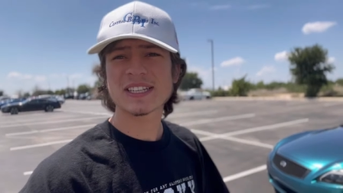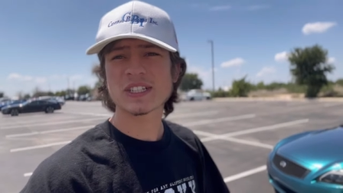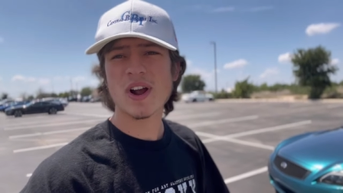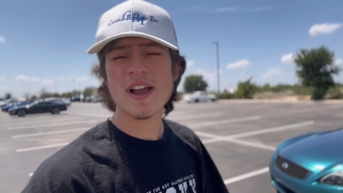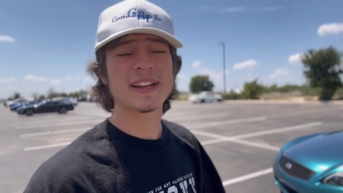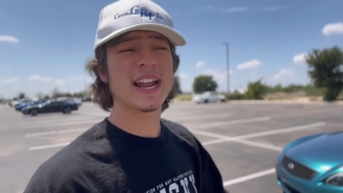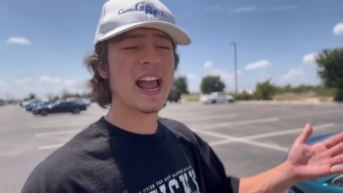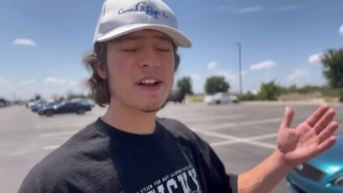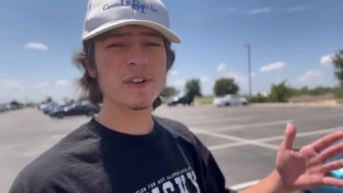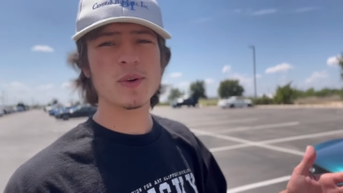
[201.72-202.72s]
to drive it
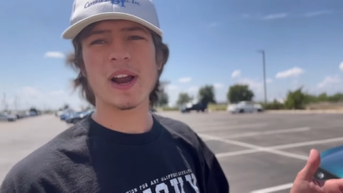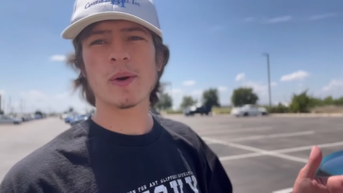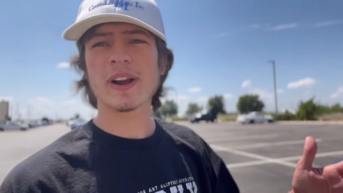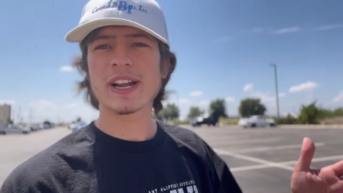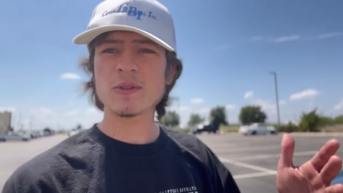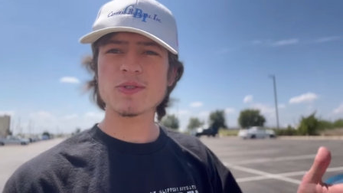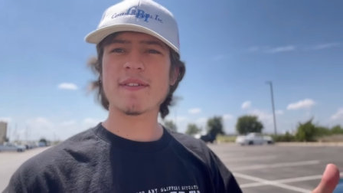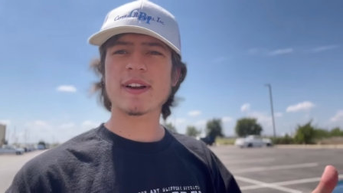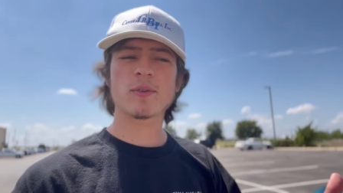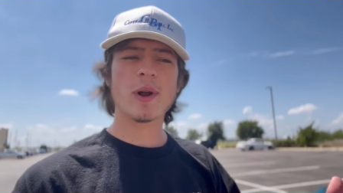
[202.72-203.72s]
everywhere. And when I do
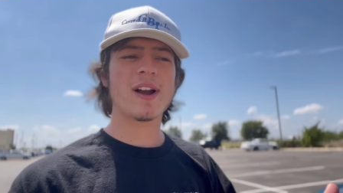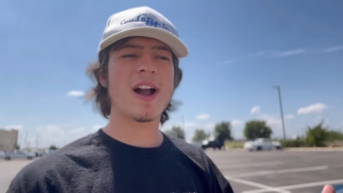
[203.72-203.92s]
drive it everywhere,